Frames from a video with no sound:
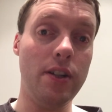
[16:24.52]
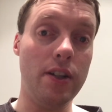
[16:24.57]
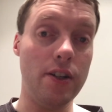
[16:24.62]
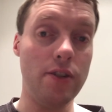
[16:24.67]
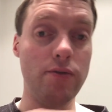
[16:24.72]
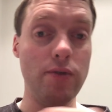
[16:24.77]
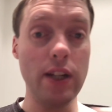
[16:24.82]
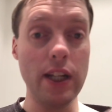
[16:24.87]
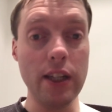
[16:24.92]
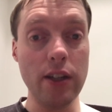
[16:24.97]

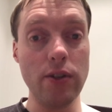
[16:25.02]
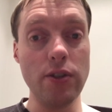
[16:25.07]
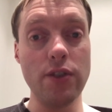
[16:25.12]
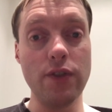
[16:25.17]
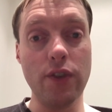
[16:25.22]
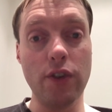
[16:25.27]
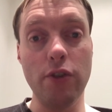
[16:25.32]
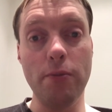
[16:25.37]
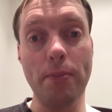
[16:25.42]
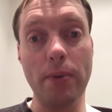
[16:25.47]
is really
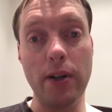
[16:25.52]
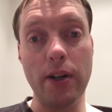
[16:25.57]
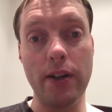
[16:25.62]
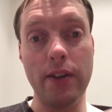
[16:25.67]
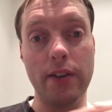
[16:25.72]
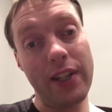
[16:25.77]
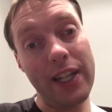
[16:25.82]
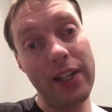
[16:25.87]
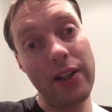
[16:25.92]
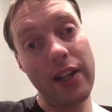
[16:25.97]
useful,
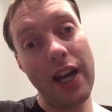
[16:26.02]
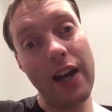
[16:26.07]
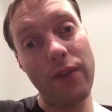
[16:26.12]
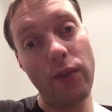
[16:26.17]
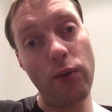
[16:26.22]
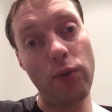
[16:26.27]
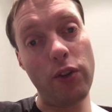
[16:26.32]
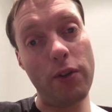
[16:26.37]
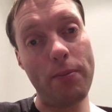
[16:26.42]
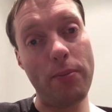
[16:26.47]
but they don't have
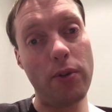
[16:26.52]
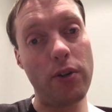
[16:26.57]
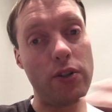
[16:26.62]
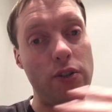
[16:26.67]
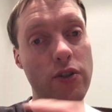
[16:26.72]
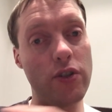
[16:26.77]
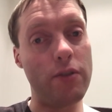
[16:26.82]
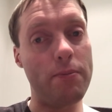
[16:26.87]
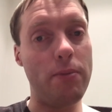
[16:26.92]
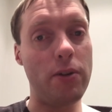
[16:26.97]
all the
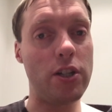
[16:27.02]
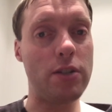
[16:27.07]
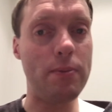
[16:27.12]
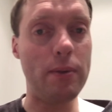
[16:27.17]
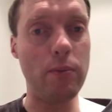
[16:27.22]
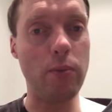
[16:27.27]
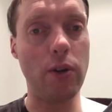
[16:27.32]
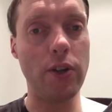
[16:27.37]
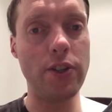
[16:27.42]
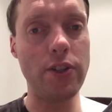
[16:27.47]
books you could
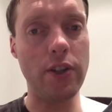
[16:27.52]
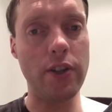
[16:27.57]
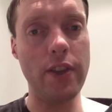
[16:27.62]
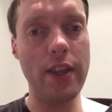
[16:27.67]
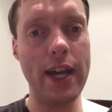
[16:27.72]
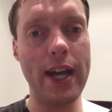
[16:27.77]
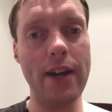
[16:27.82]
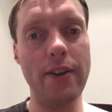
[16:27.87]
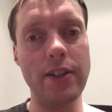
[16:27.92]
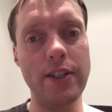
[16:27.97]
possibly want on there.